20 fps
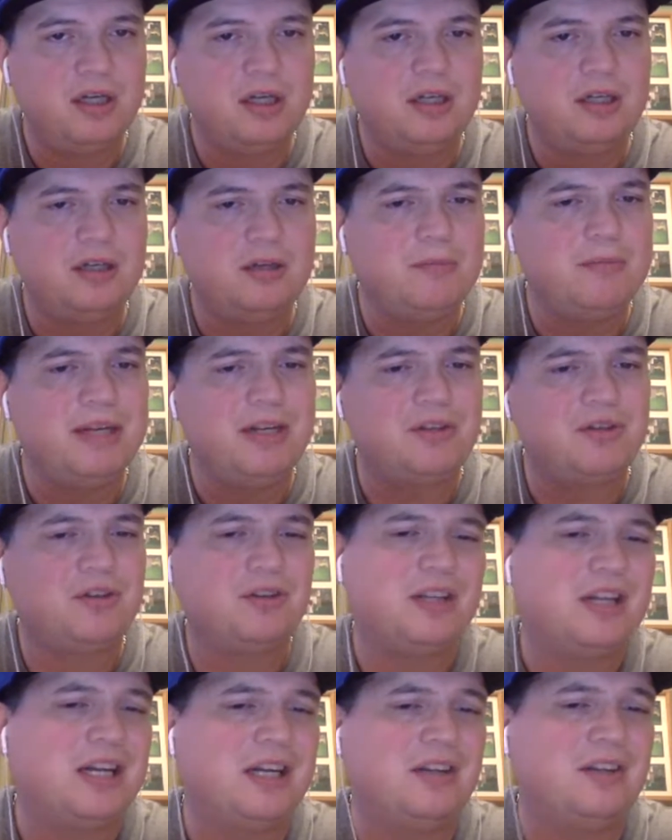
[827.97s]
make
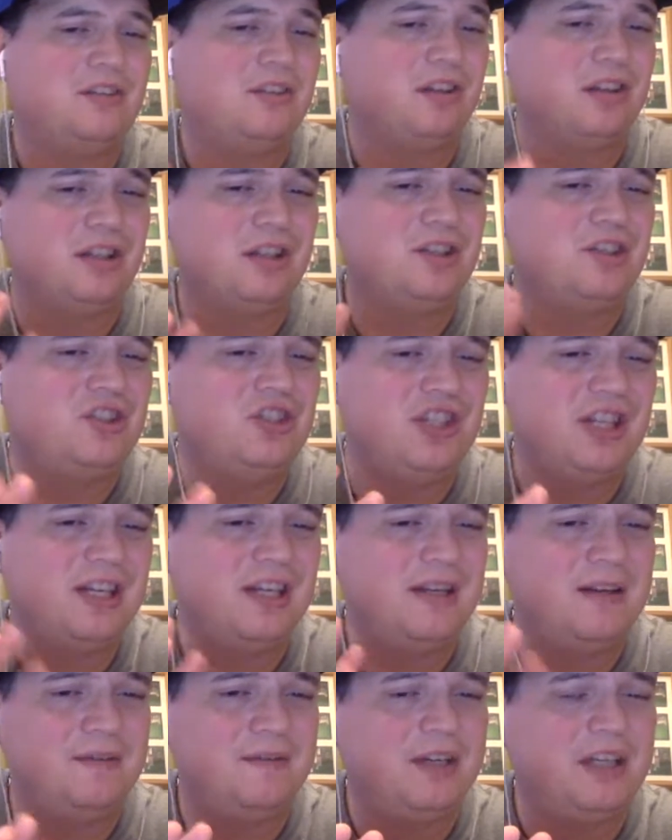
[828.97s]
sure that it's a
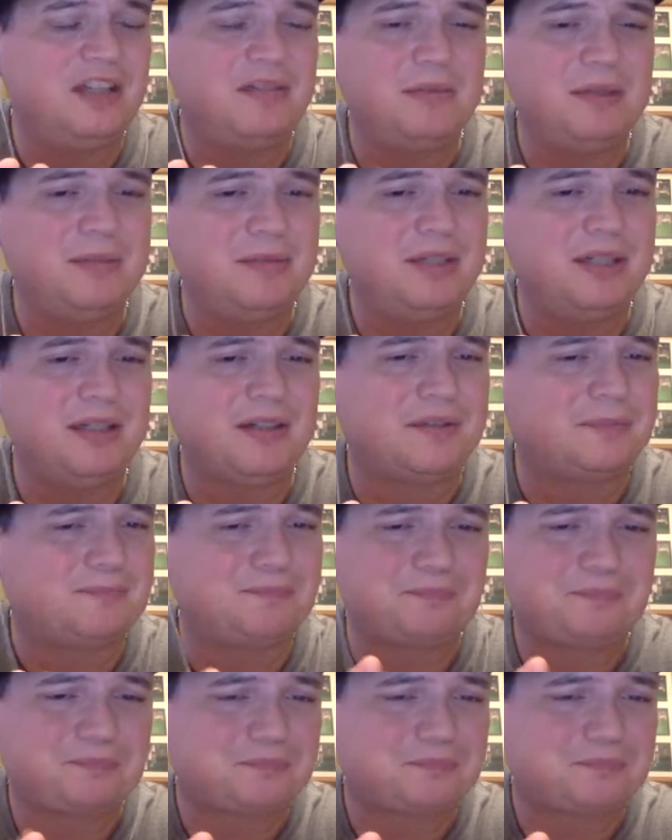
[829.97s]
legit investment, because